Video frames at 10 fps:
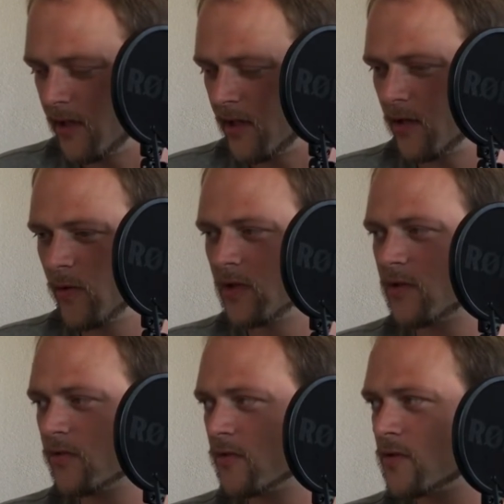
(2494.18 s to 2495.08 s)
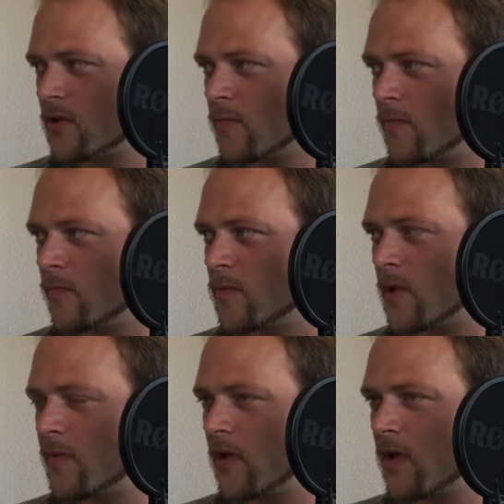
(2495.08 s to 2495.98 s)
And then you went to
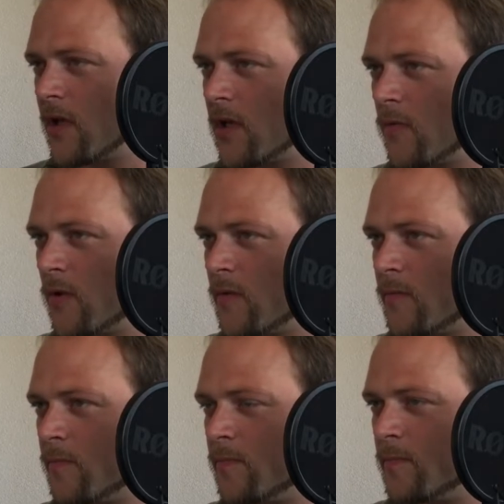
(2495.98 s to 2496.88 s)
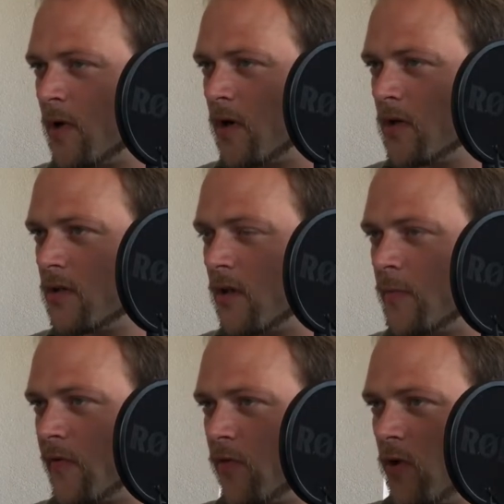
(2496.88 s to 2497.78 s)
something connected with art and
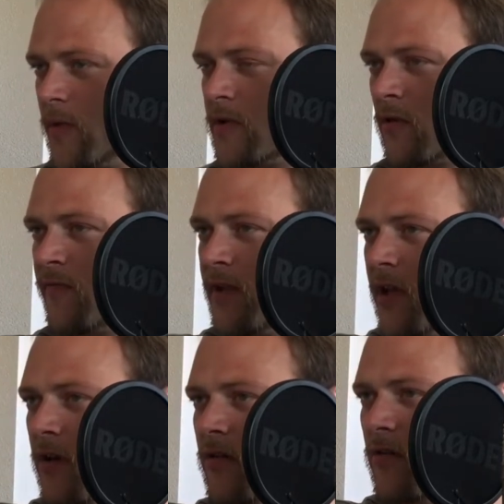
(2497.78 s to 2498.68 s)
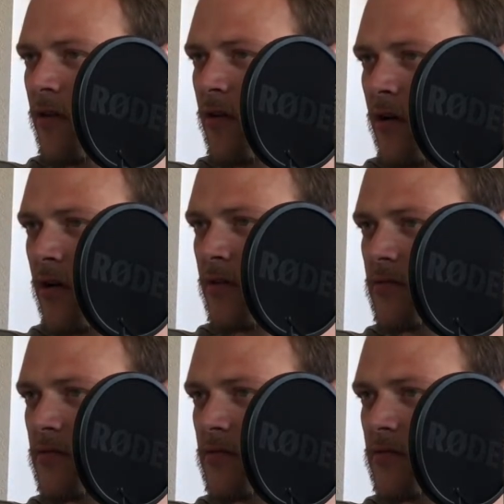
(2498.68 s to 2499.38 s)
performance or video or